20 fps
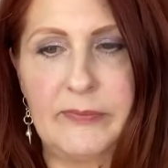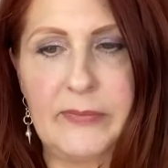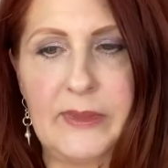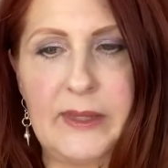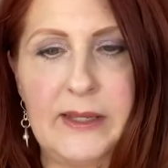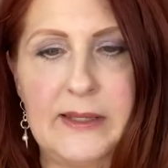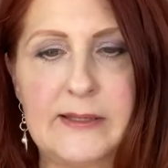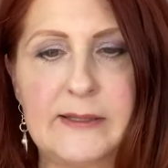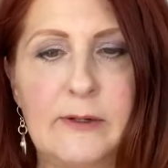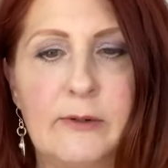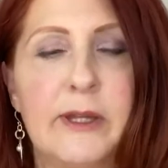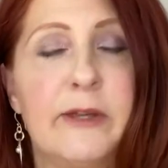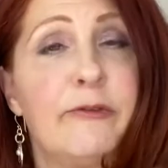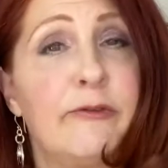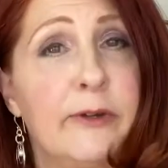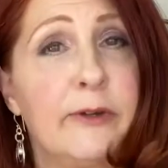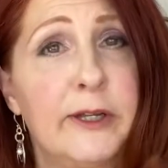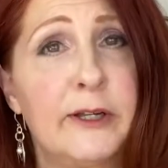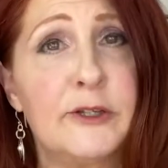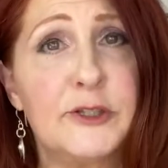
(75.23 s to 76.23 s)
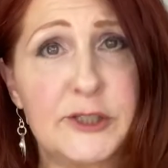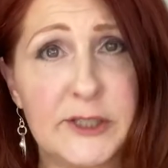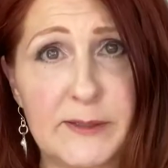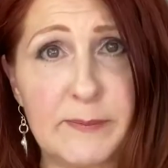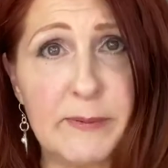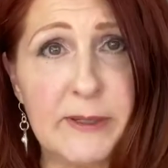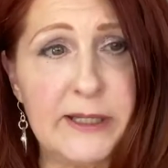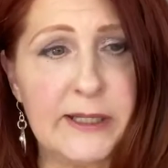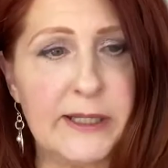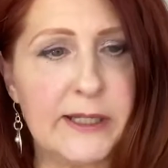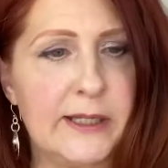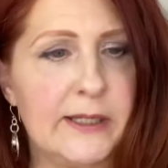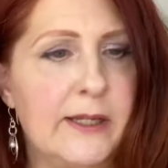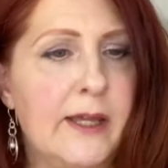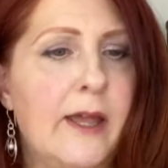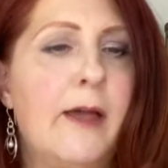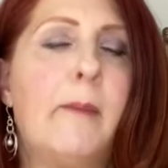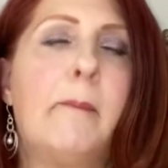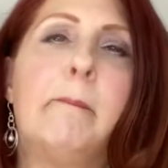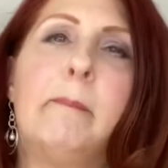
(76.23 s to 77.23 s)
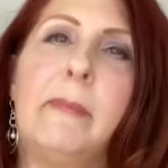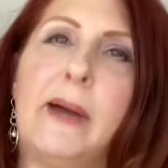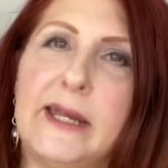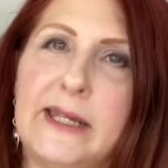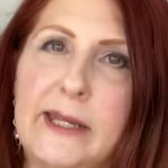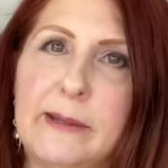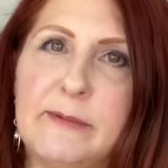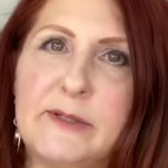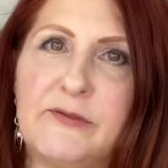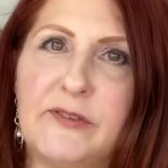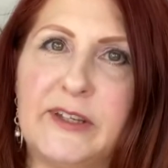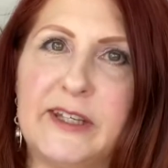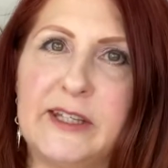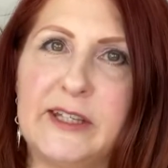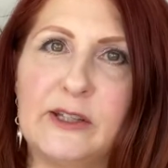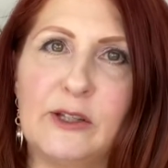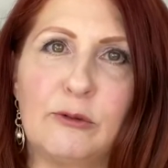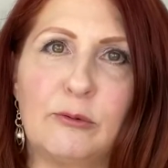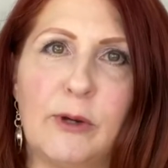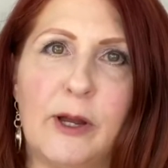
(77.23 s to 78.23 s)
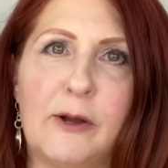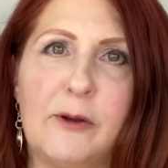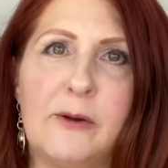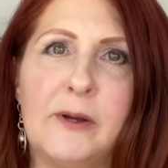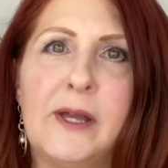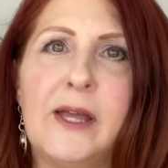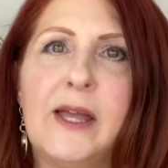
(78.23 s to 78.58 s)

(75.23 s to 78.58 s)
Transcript: So if we are just meeting, my name is Vicki LaRoe.